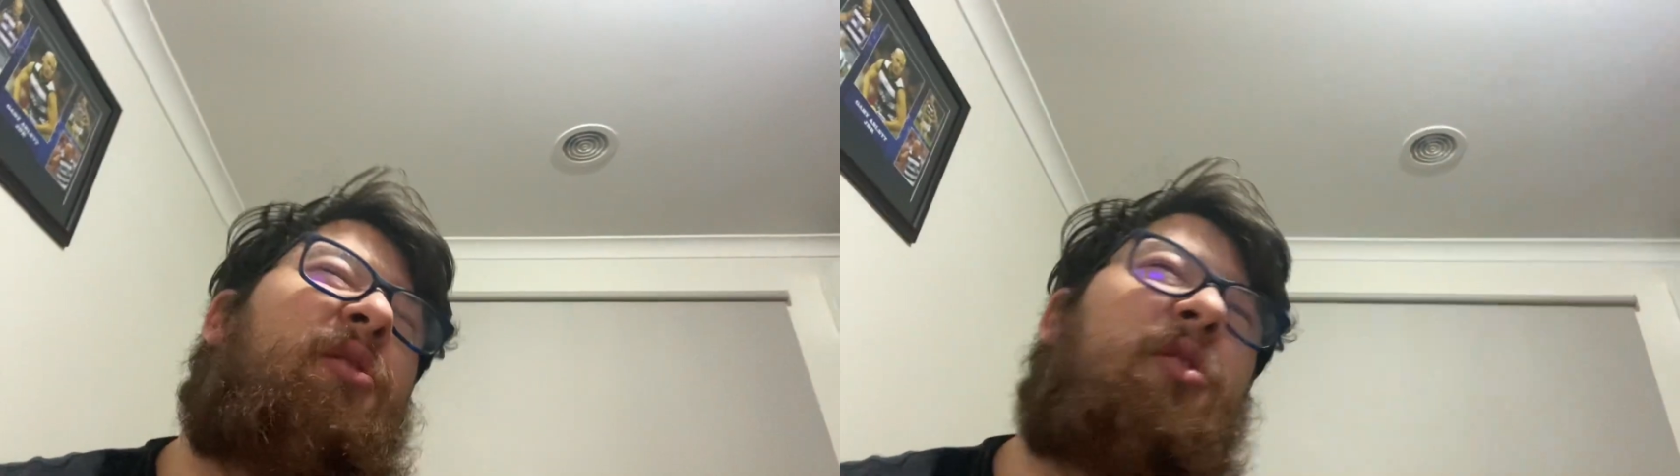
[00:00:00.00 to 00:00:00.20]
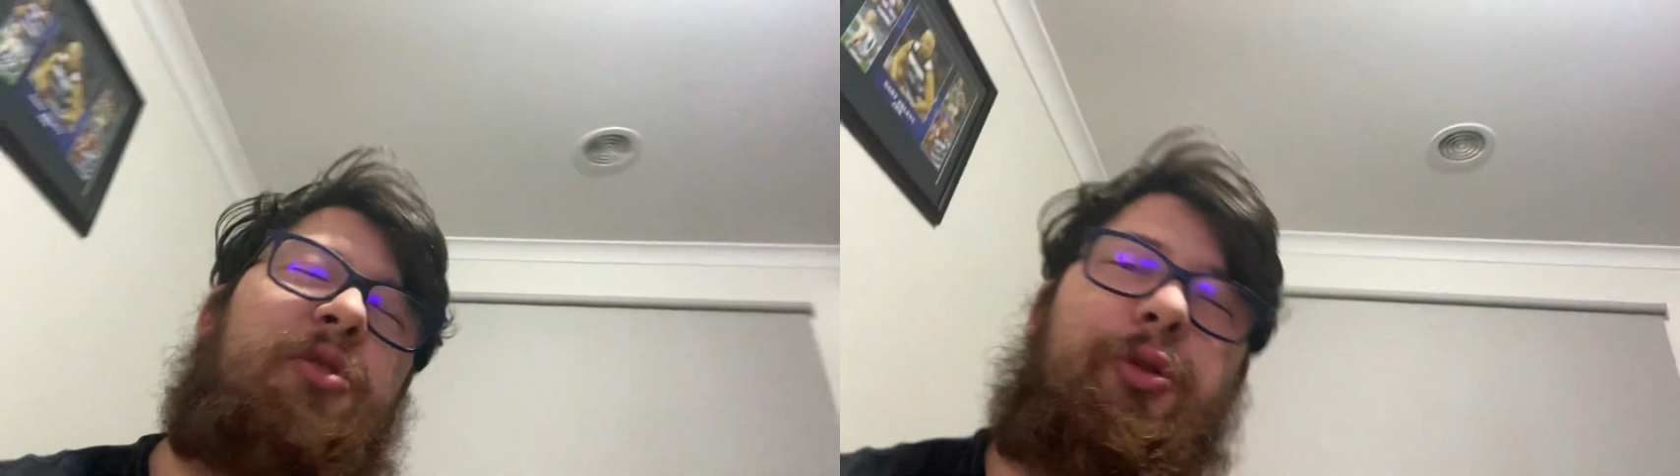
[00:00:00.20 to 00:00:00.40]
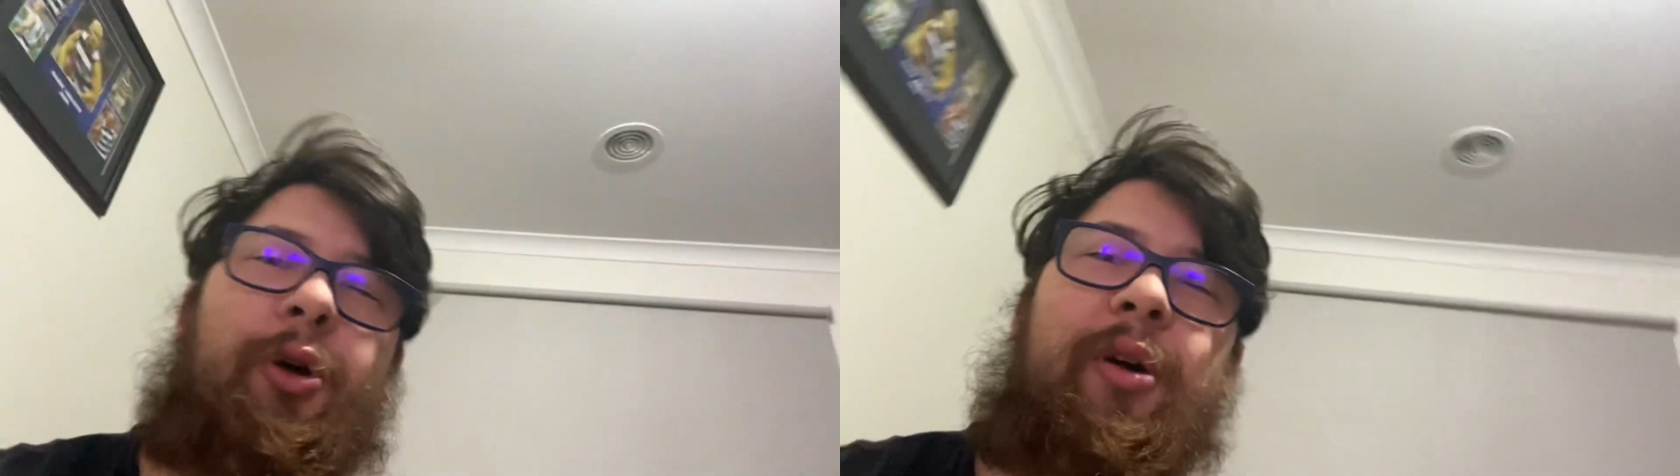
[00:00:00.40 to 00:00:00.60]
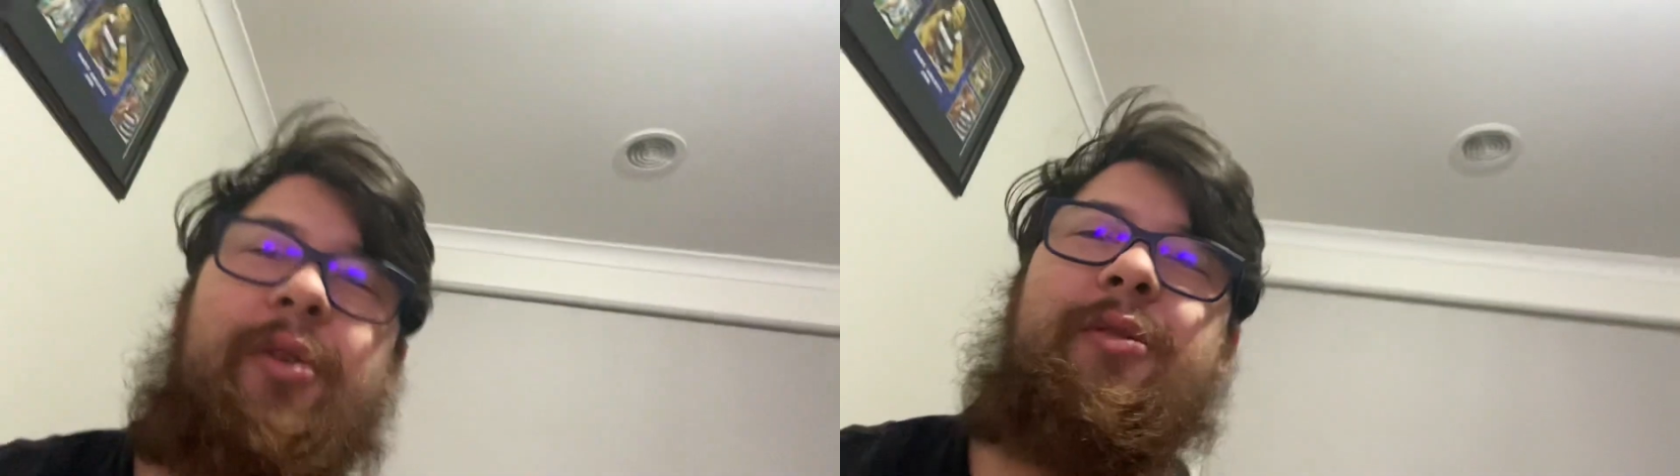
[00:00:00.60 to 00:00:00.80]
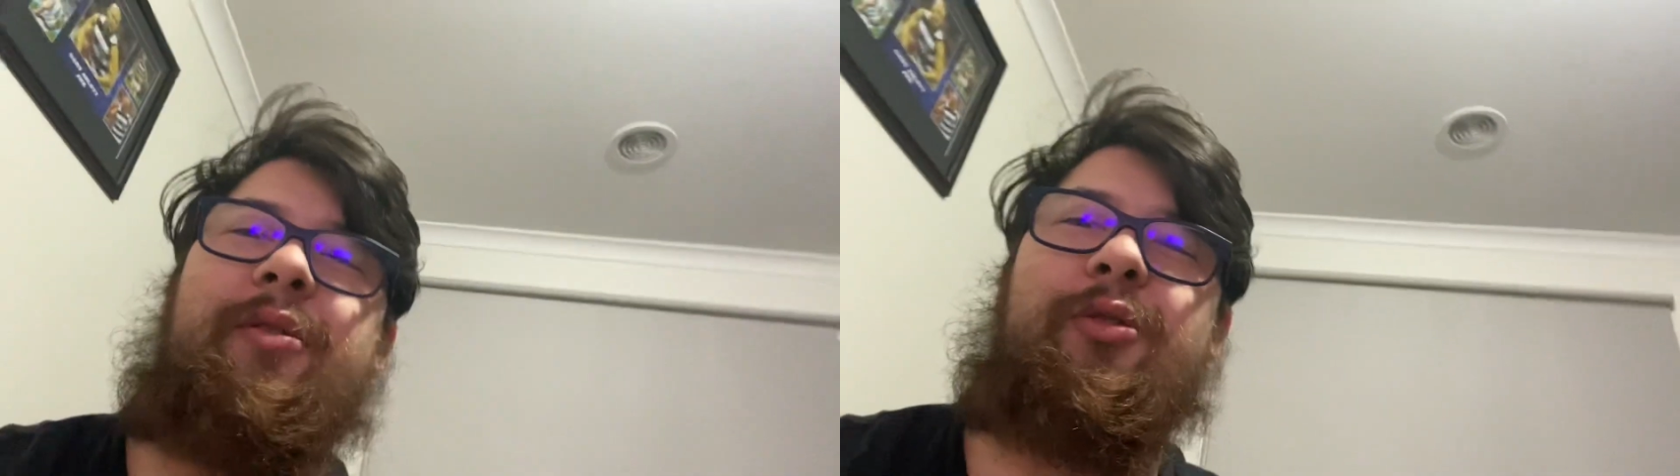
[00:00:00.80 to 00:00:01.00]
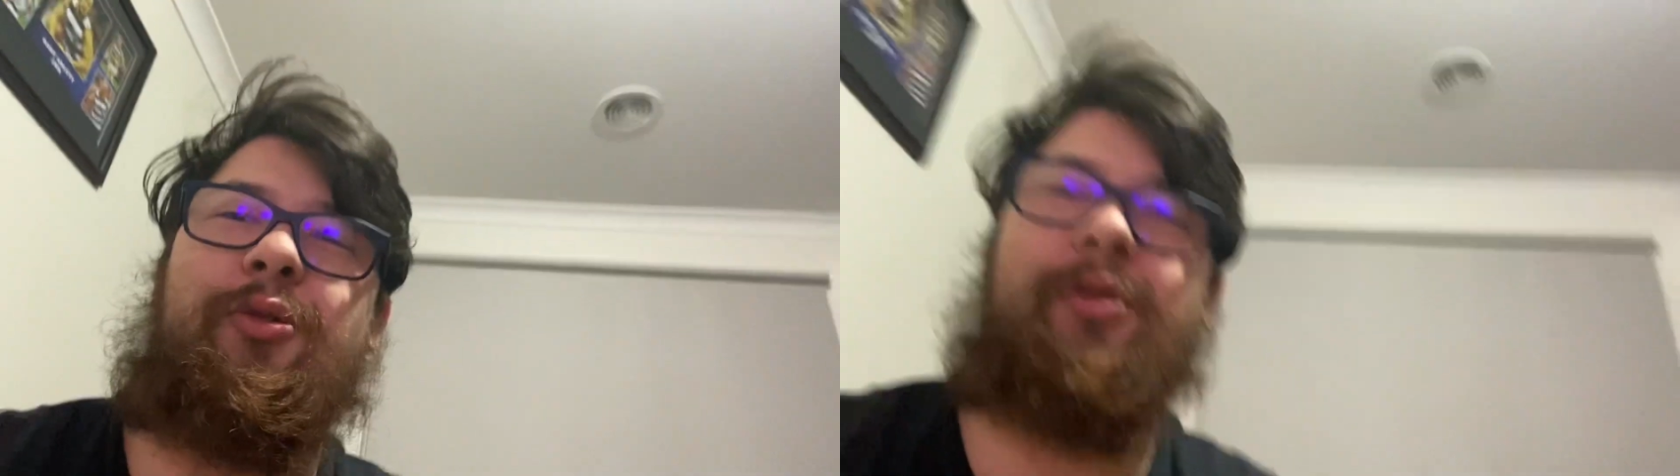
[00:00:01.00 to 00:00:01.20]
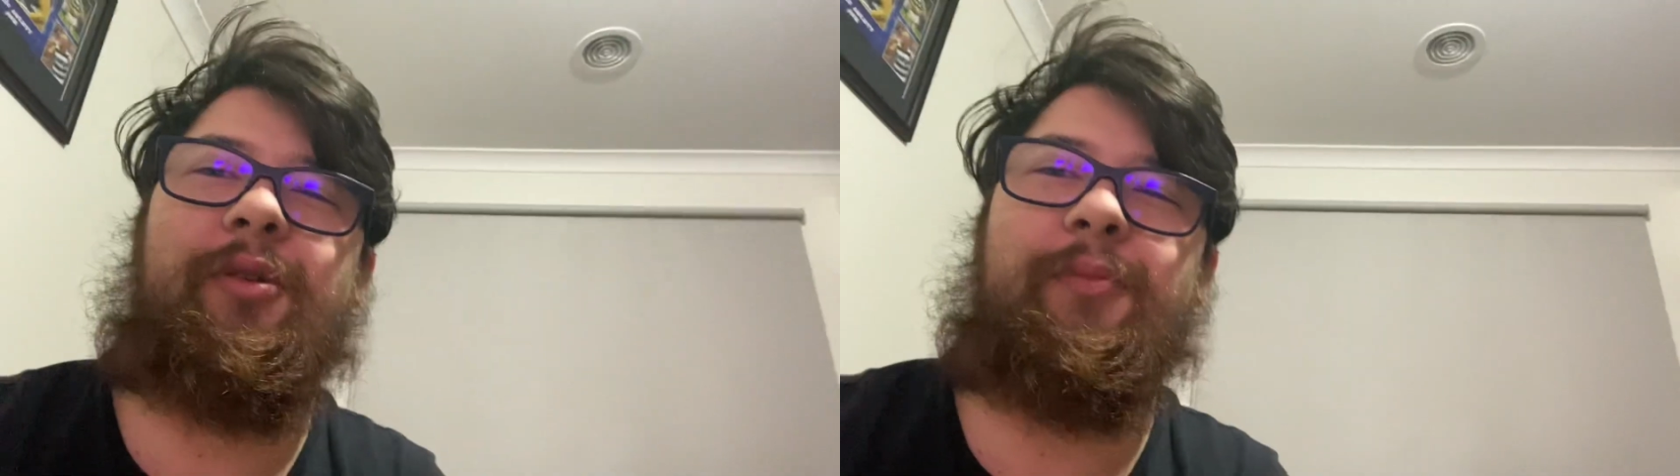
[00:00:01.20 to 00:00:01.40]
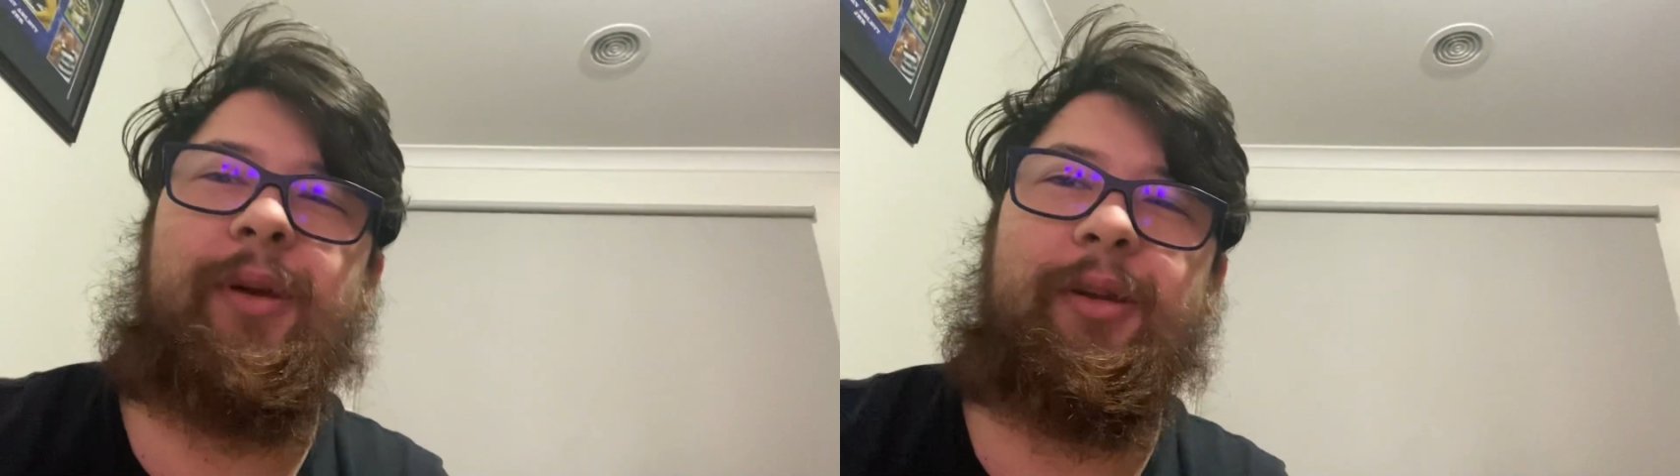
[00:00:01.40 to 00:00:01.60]
Not sure. Couldn't
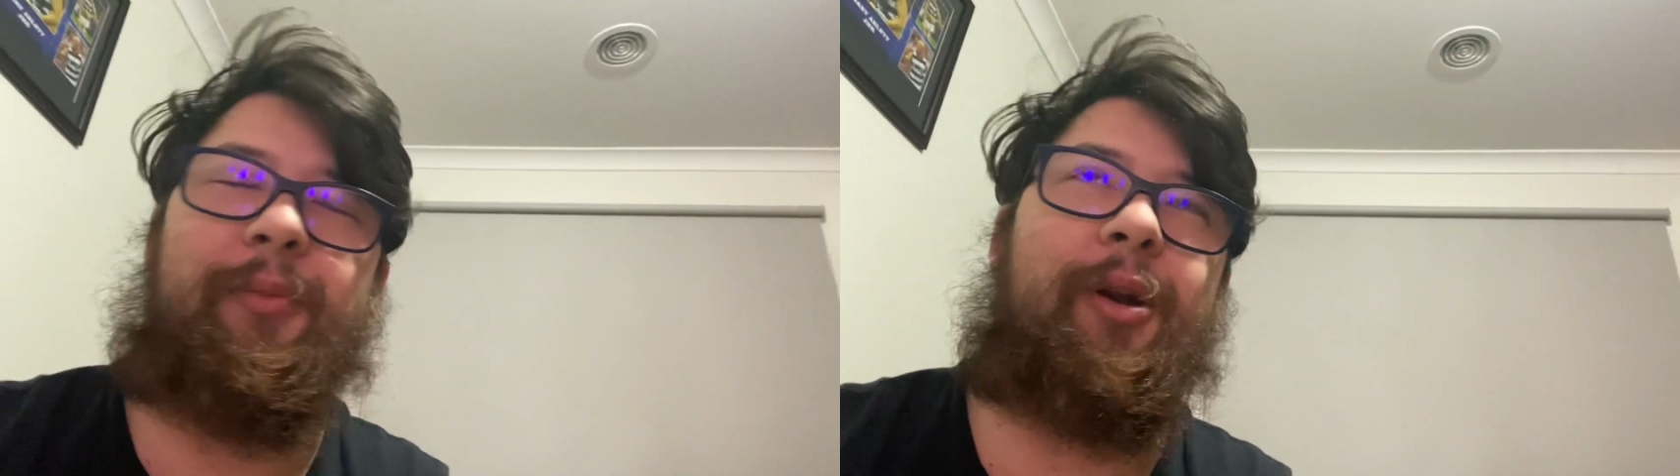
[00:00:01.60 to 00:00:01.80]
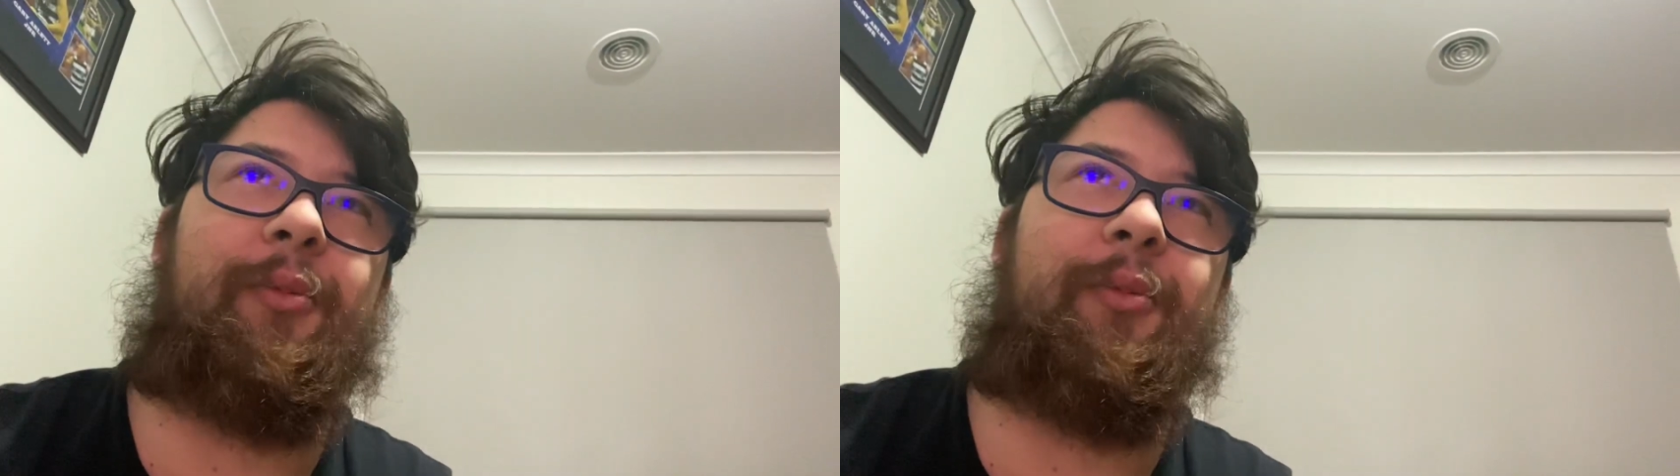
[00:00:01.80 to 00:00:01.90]
have picked a better